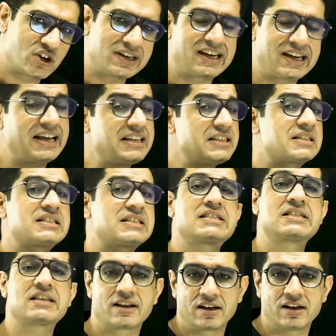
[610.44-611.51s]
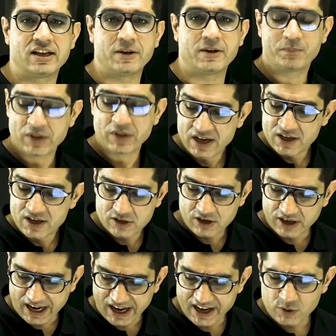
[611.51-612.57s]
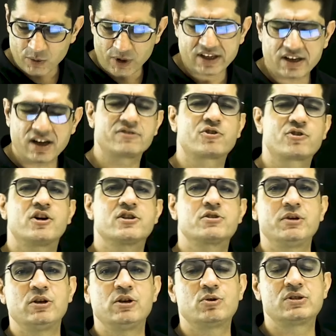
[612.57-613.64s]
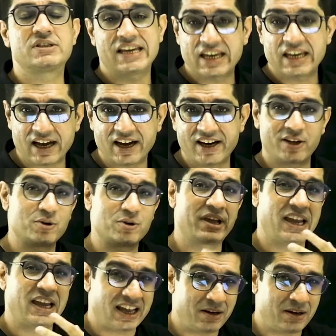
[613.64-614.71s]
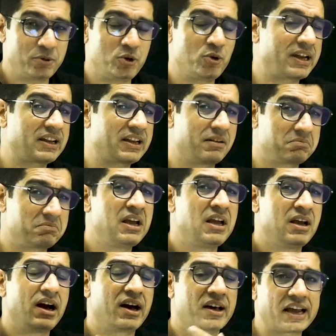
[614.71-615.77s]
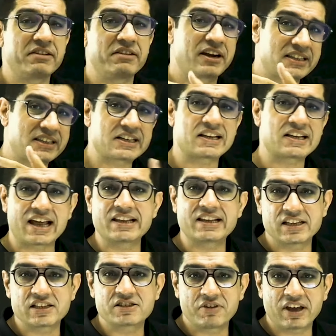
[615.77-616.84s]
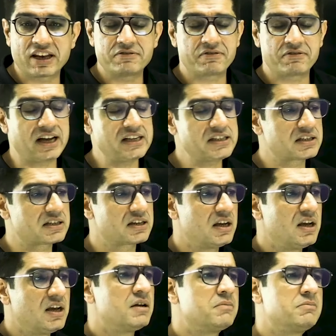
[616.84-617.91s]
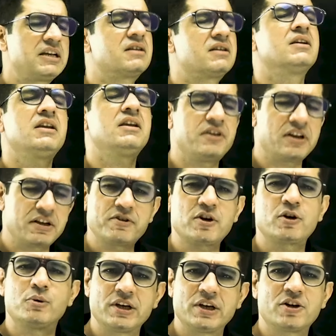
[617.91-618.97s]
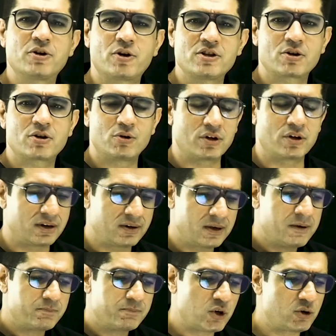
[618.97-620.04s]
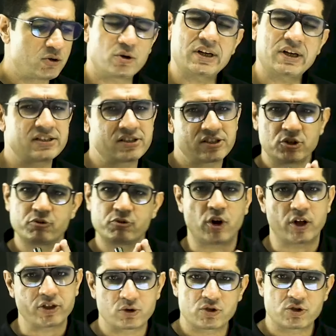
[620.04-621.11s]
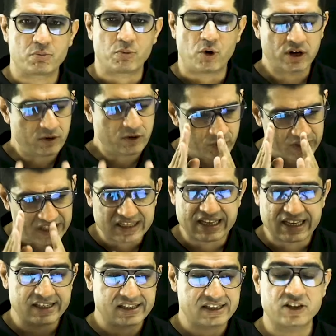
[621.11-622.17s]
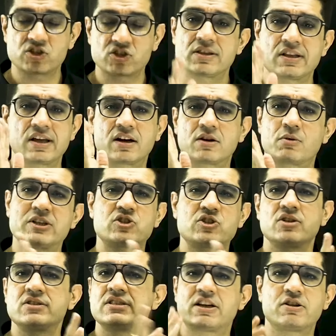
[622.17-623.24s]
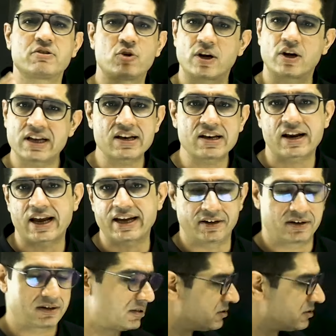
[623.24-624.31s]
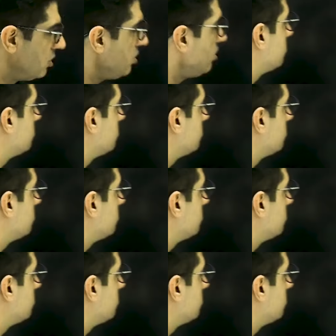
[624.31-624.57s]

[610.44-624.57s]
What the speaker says: test thoroughly. So at iQuanta, of course, we use AI to help you arrive at that analysis very fast. But even if you're doing it on your own, you'd notice you've gone through the mock. Within that section, there are questions that you've gotten right. So